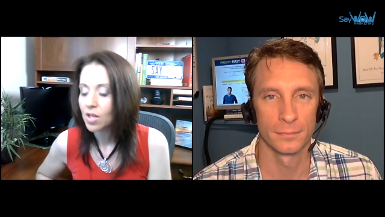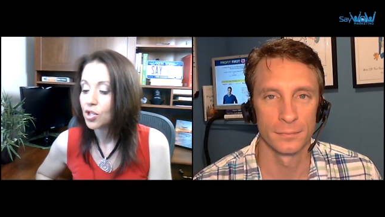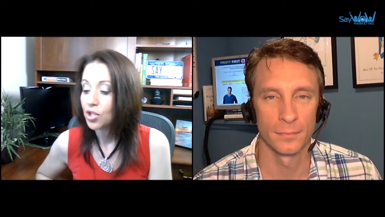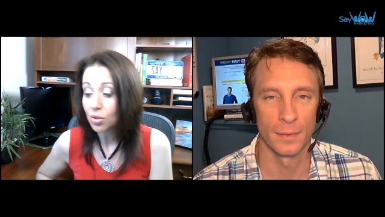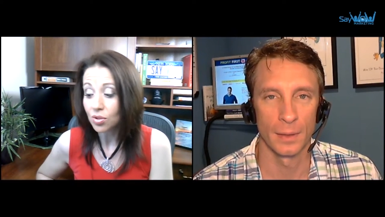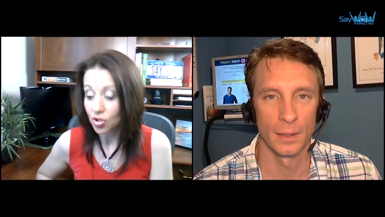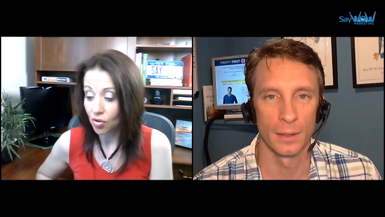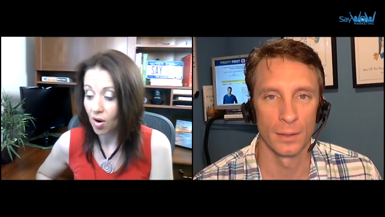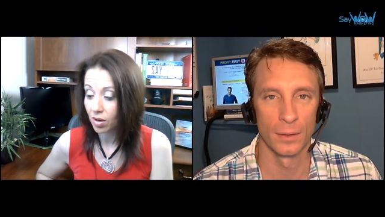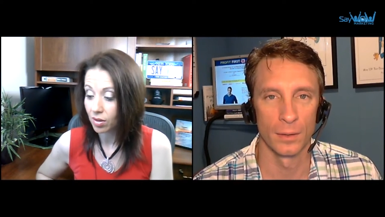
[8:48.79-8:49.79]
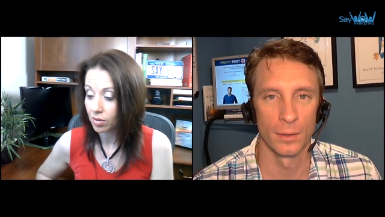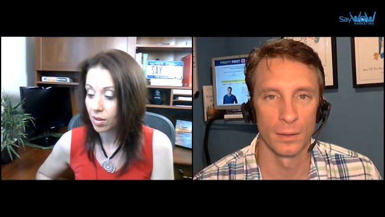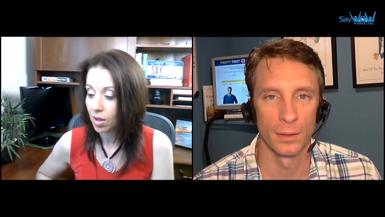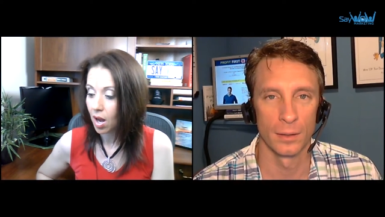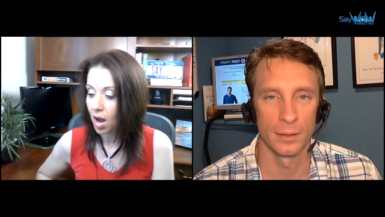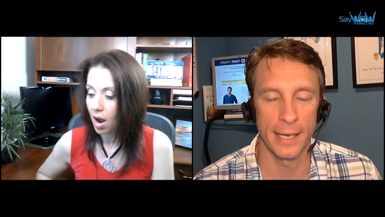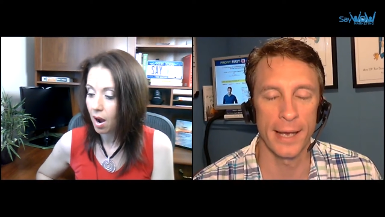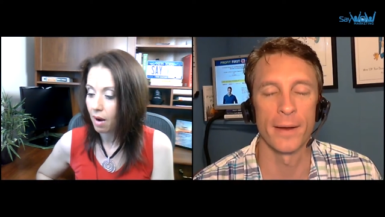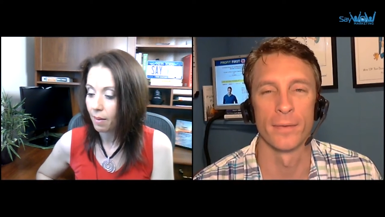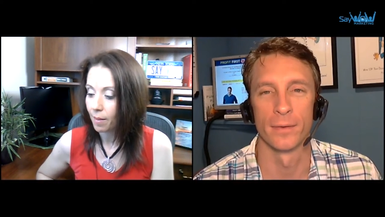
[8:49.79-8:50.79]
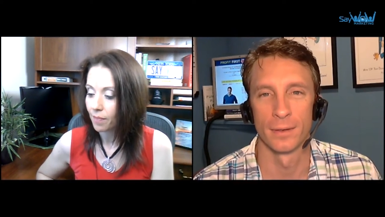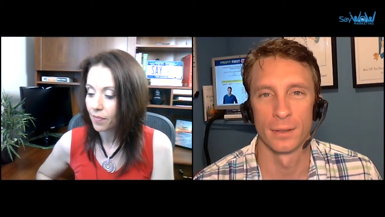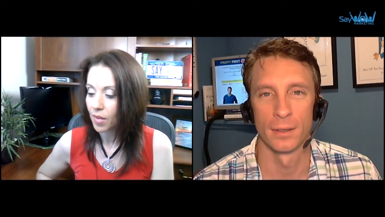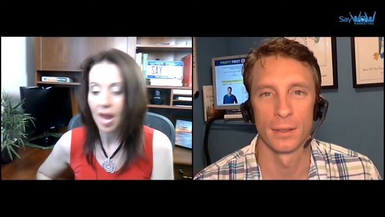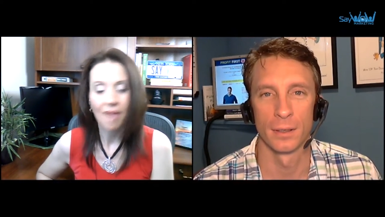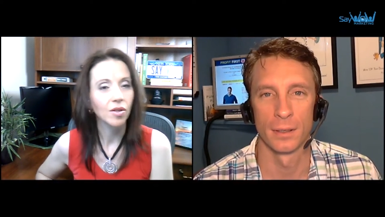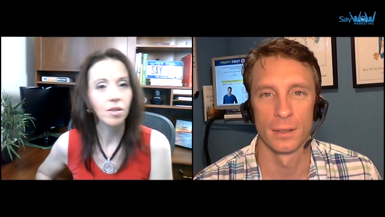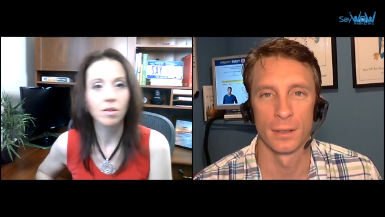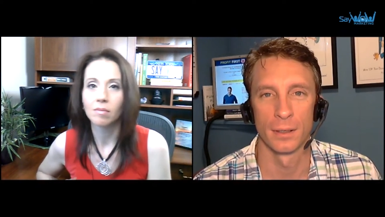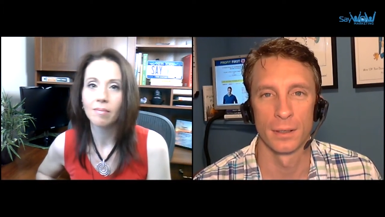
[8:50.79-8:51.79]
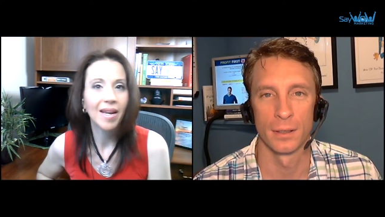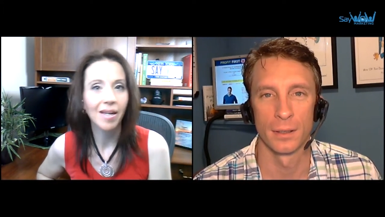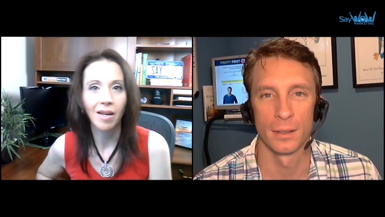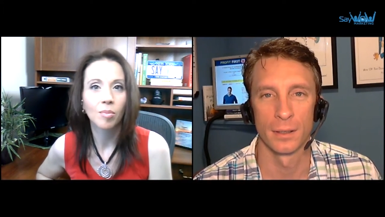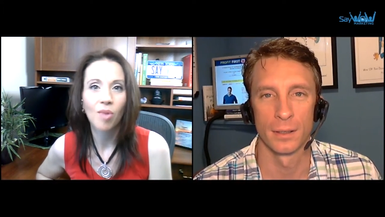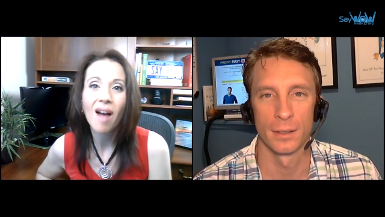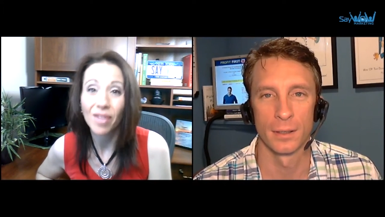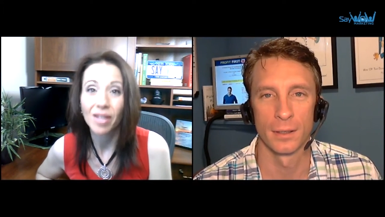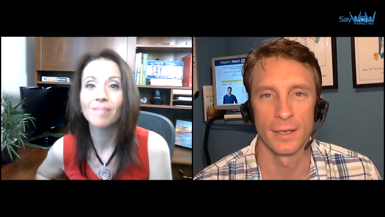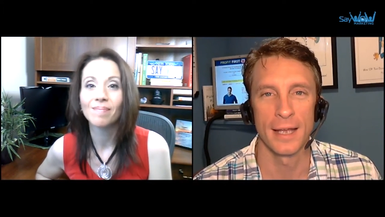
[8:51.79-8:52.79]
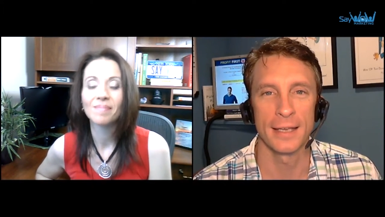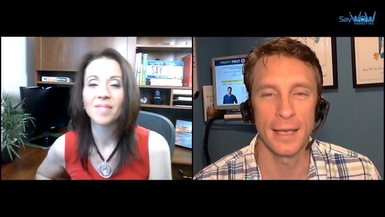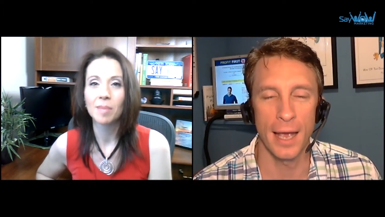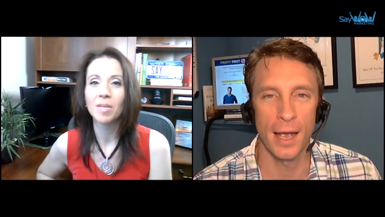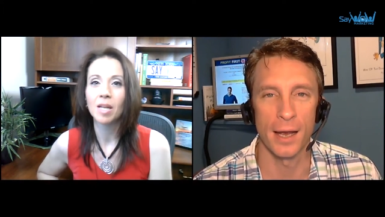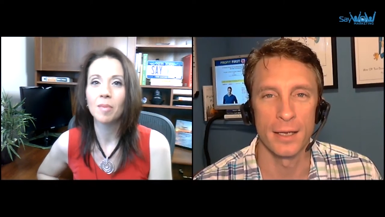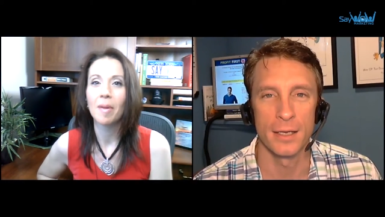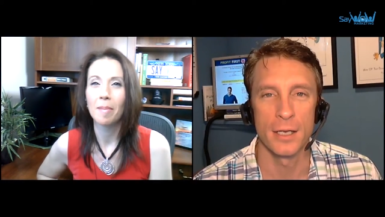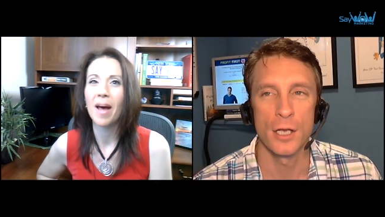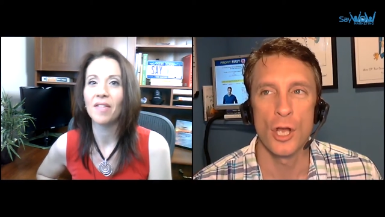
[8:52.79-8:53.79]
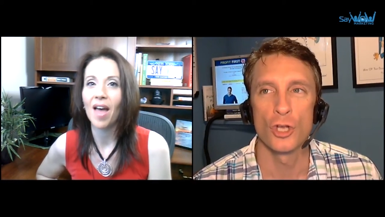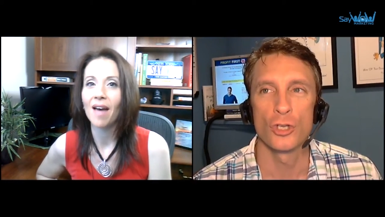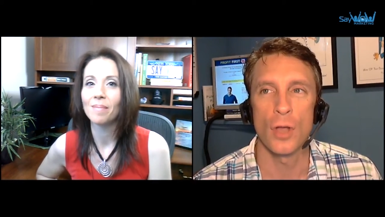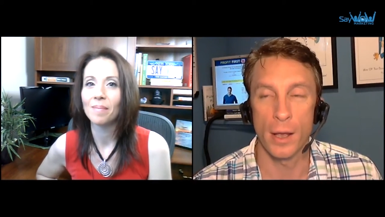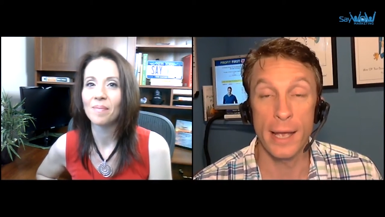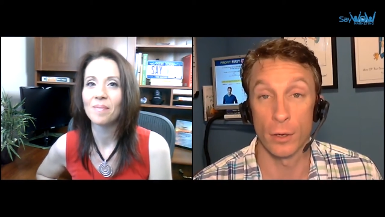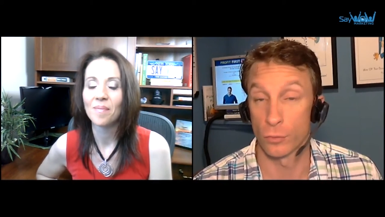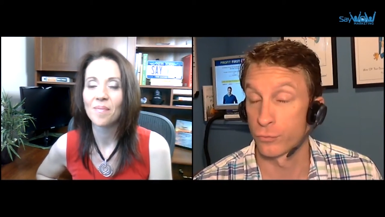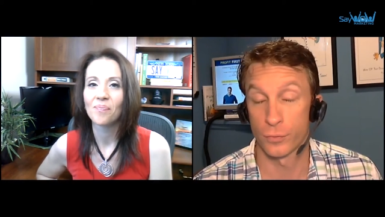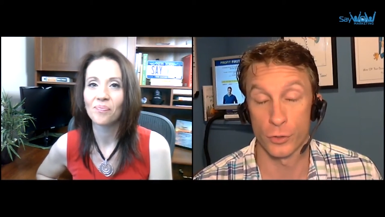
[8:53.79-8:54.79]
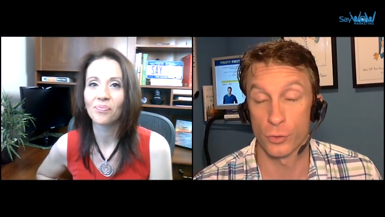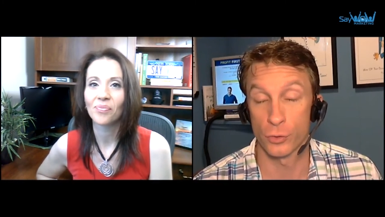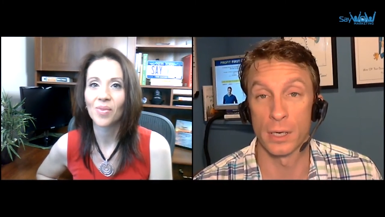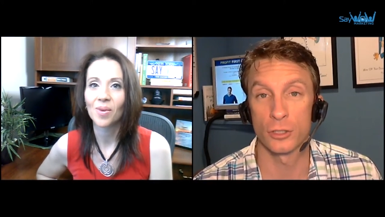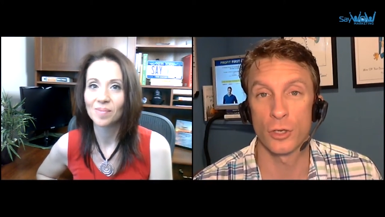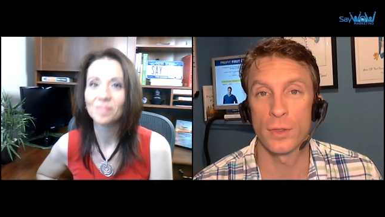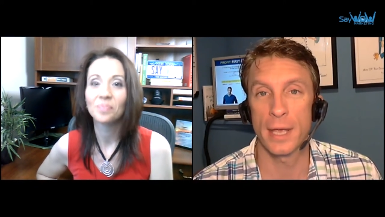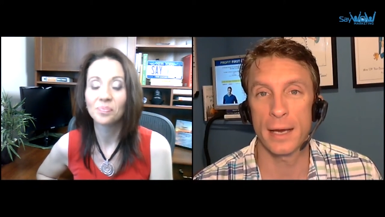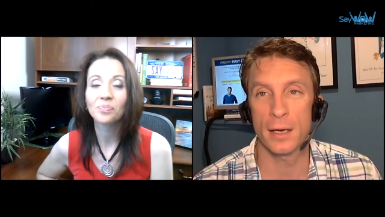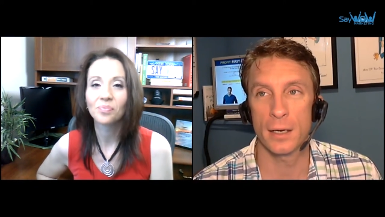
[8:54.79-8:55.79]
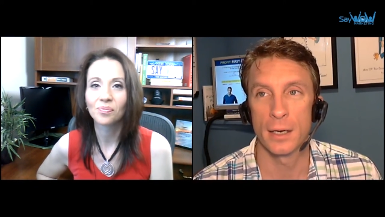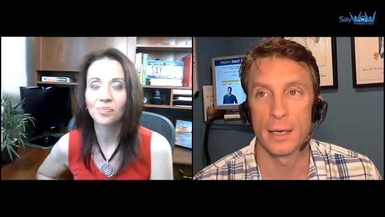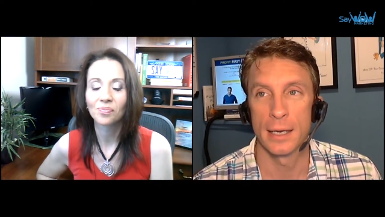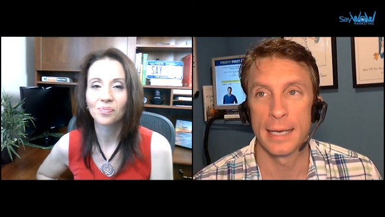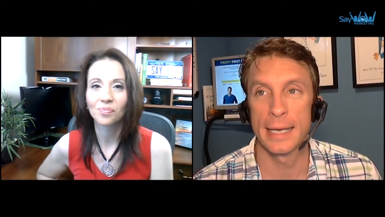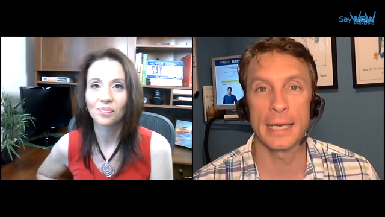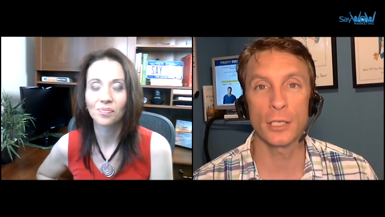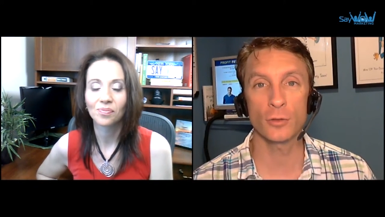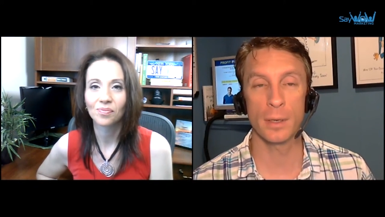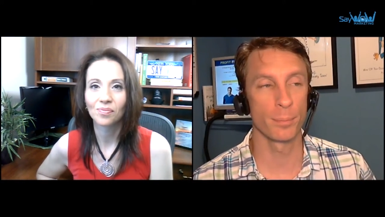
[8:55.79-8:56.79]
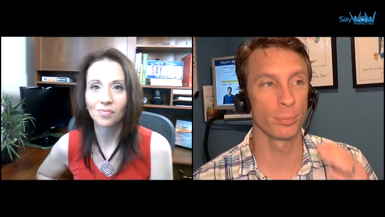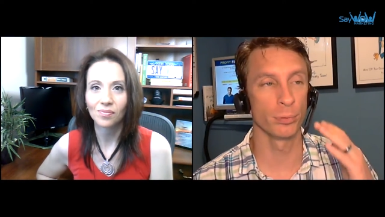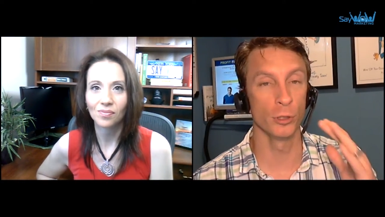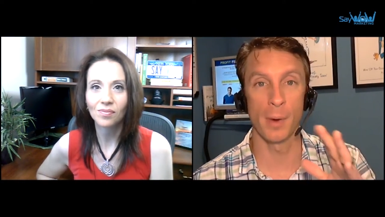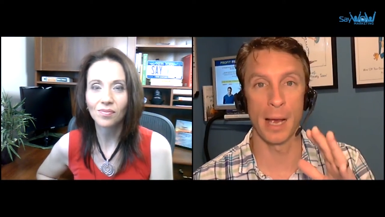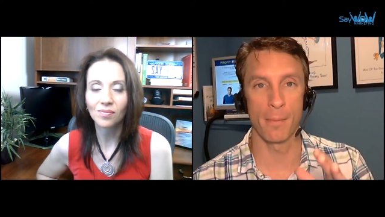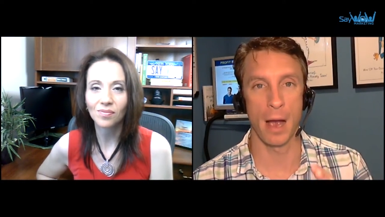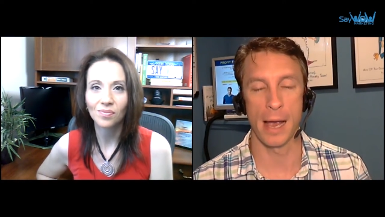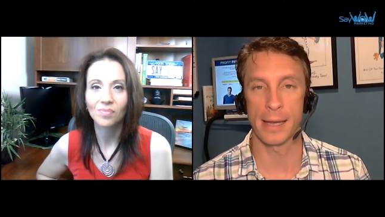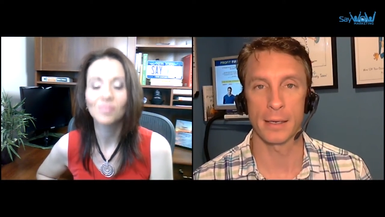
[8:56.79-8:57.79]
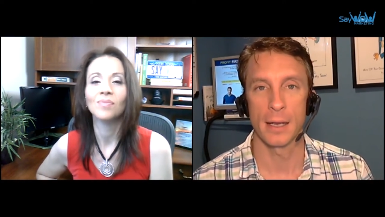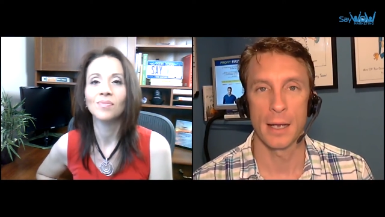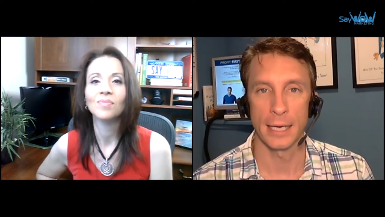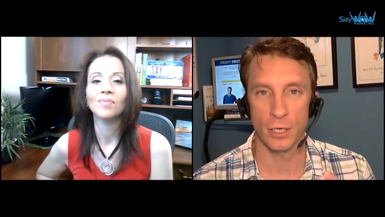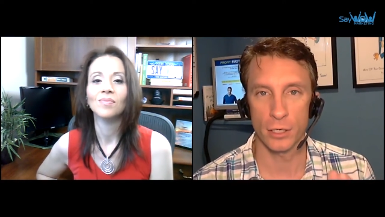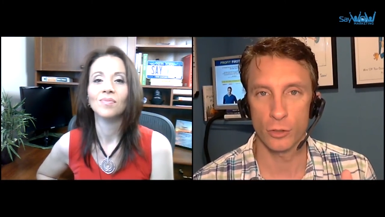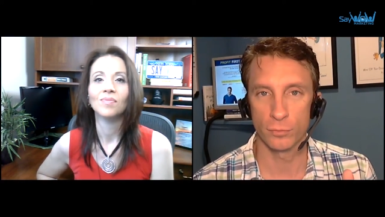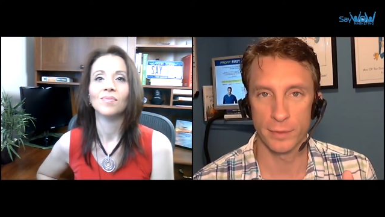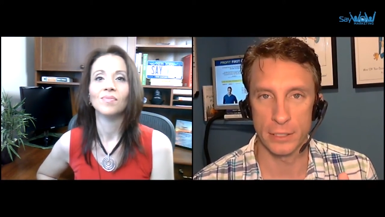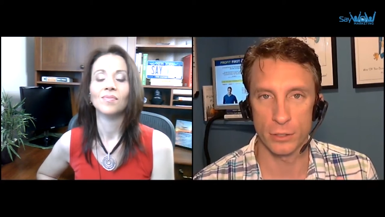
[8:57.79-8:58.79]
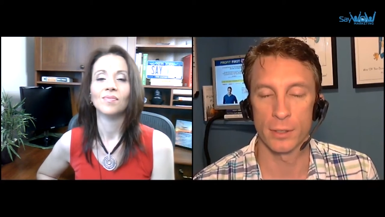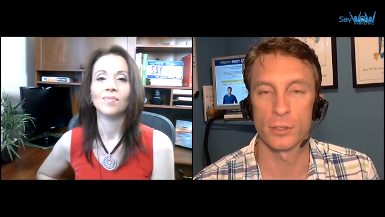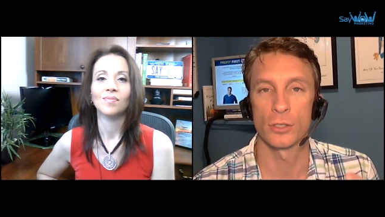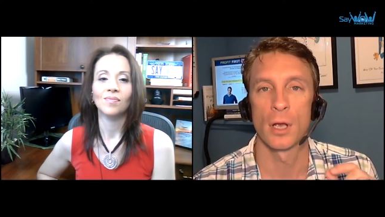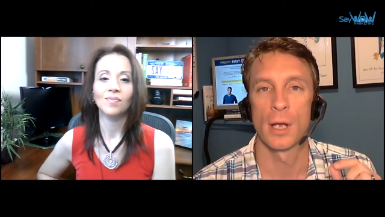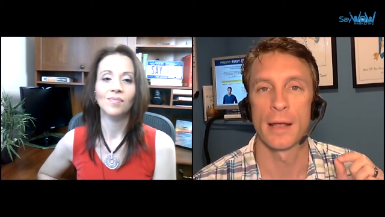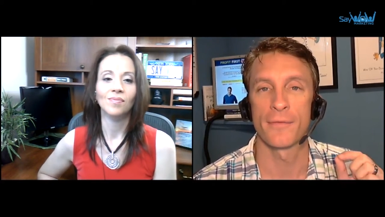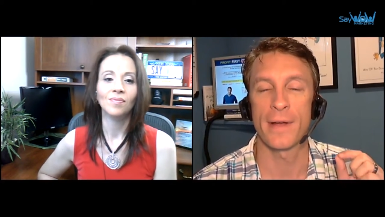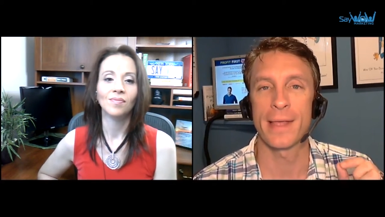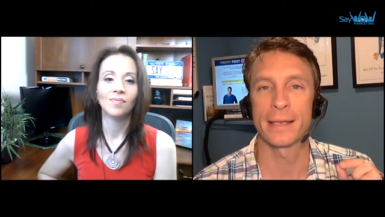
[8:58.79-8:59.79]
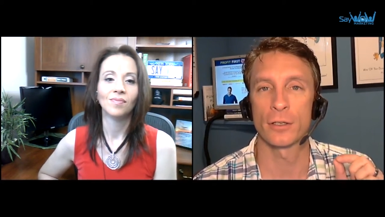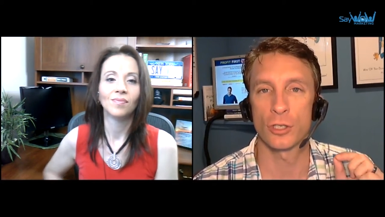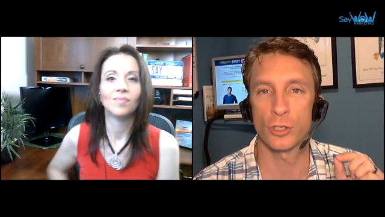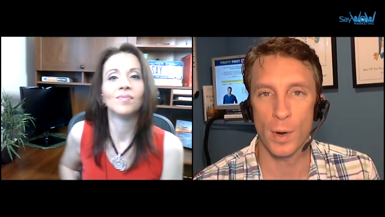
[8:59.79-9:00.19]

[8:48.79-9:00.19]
Speaker 1: do struggle um, yeah. ever making a profit. Tell me a little bit about that.
Speaker 2: Yeah, for sure. So, there, he, here's what blew my mind I started doing research. Mm-hmm. I found that there's